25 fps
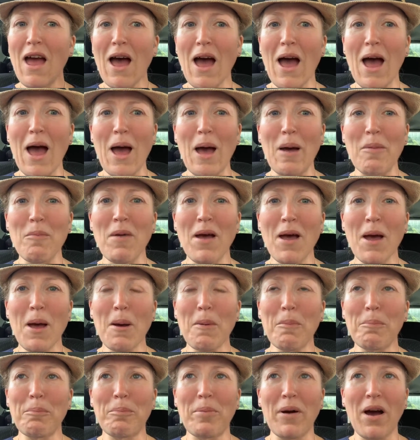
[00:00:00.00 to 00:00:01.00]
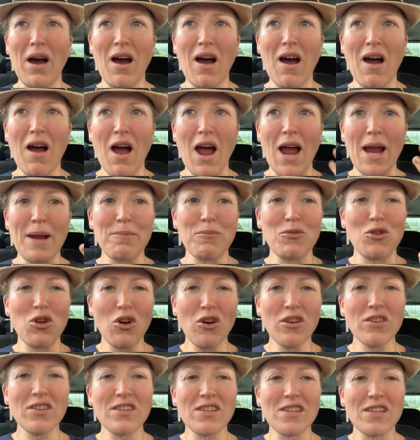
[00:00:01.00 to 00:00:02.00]
but I'm
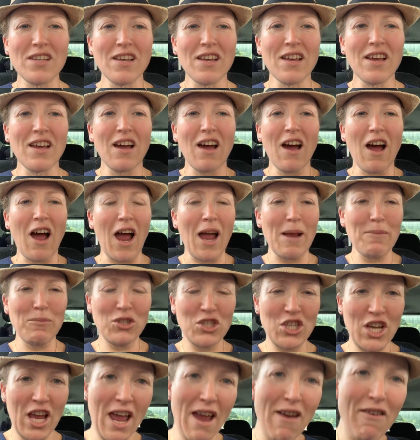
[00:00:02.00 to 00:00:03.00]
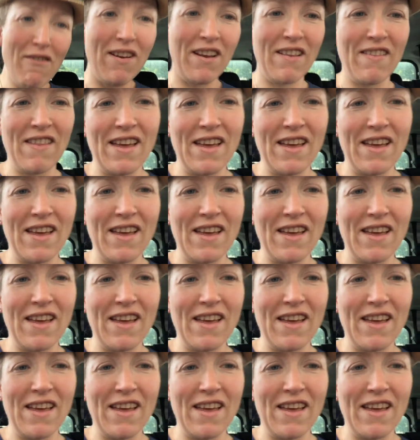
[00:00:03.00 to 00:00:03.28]
sharing